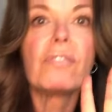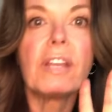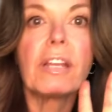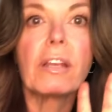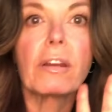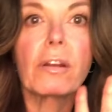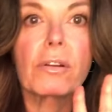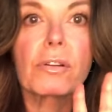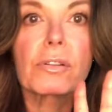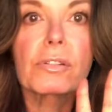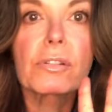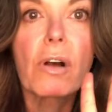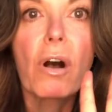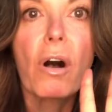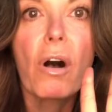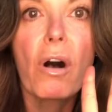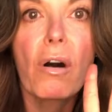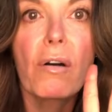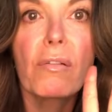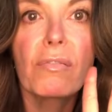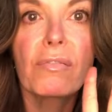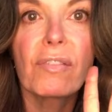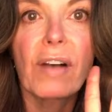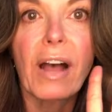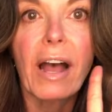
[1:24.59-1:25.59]
fingers,
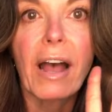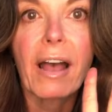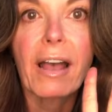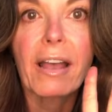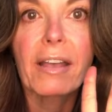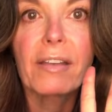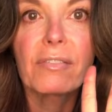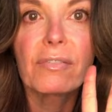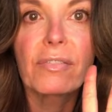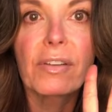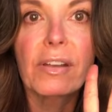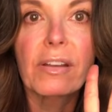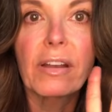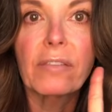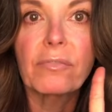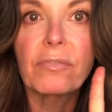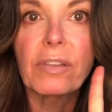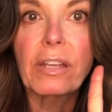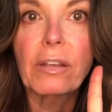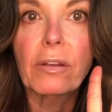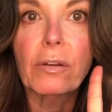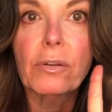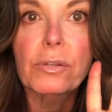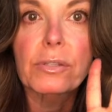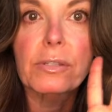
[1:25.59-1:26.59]
all 5
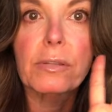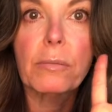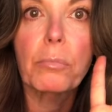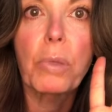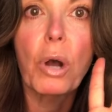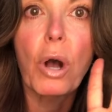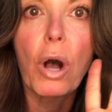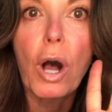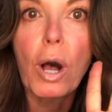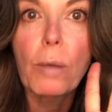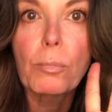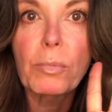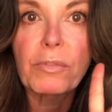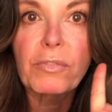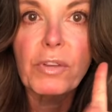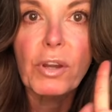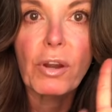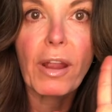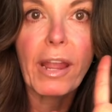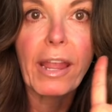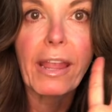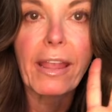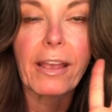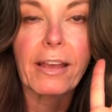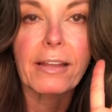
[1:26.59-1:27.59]
fingers, the palm of your
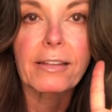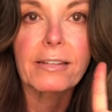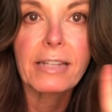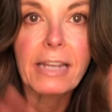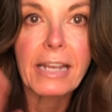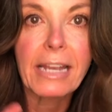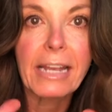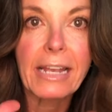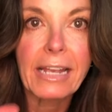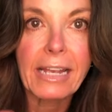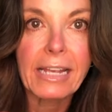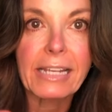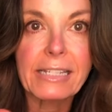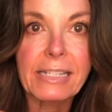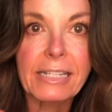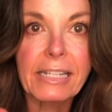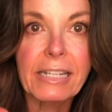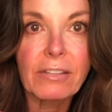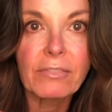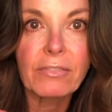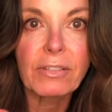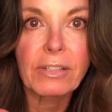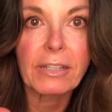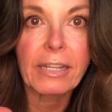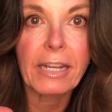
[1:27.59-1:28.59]
hand is
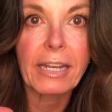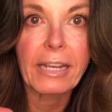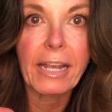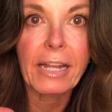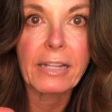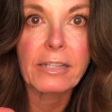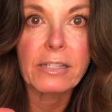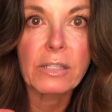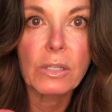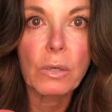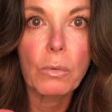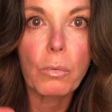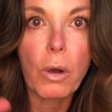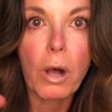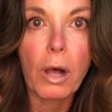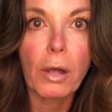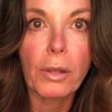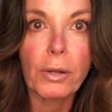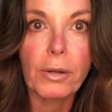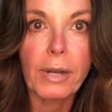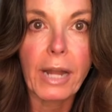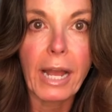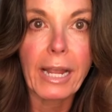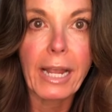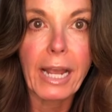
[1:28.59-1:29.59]
evenly against the wall.
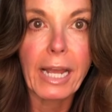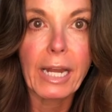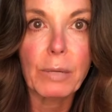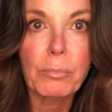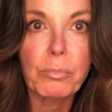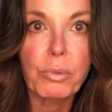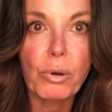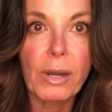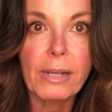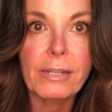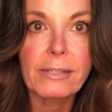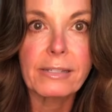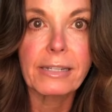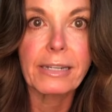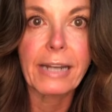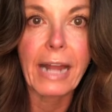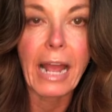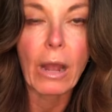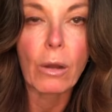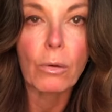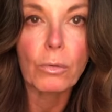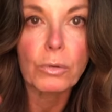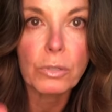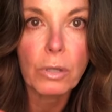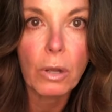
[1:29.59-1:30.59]
You're not kind of pressing
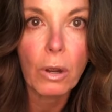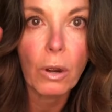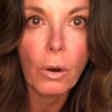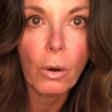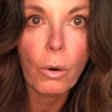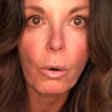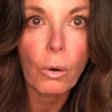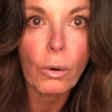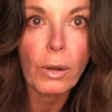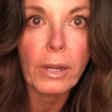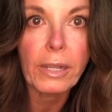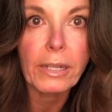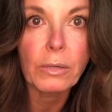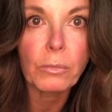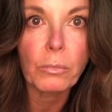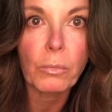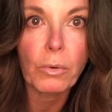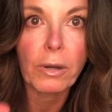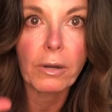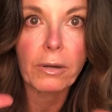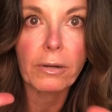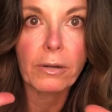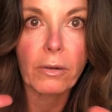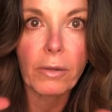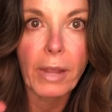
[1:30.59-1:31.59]
out or
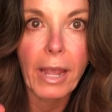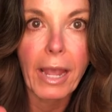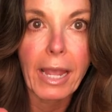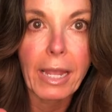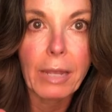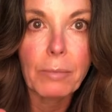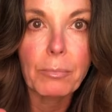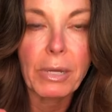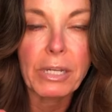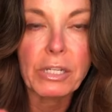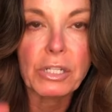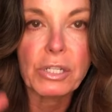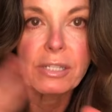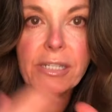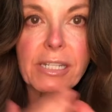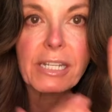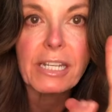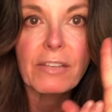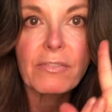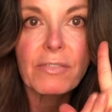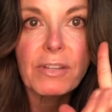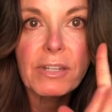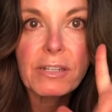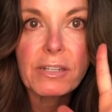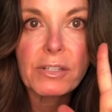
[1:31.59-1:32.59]
inward, okay, but just
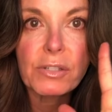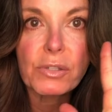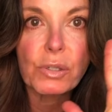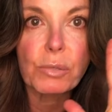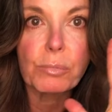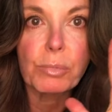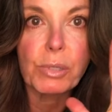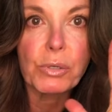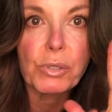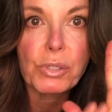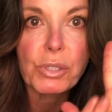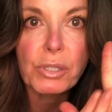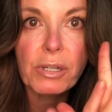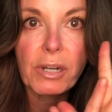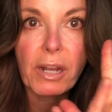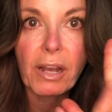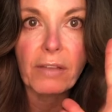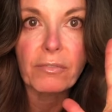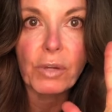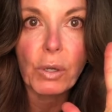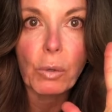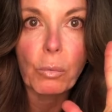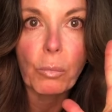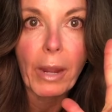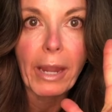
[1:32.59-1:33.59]
even distribution of
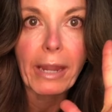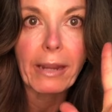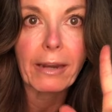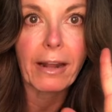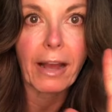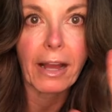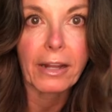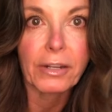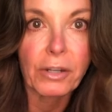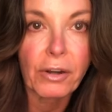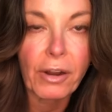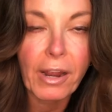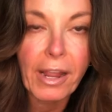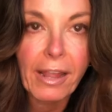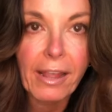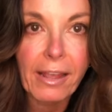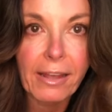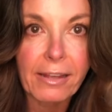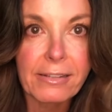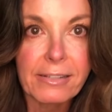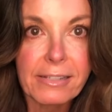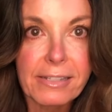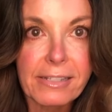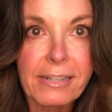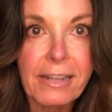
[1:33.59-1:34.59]
your weight on your
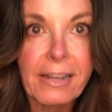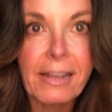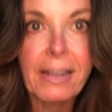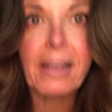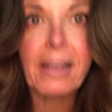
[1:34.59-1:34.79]
hands,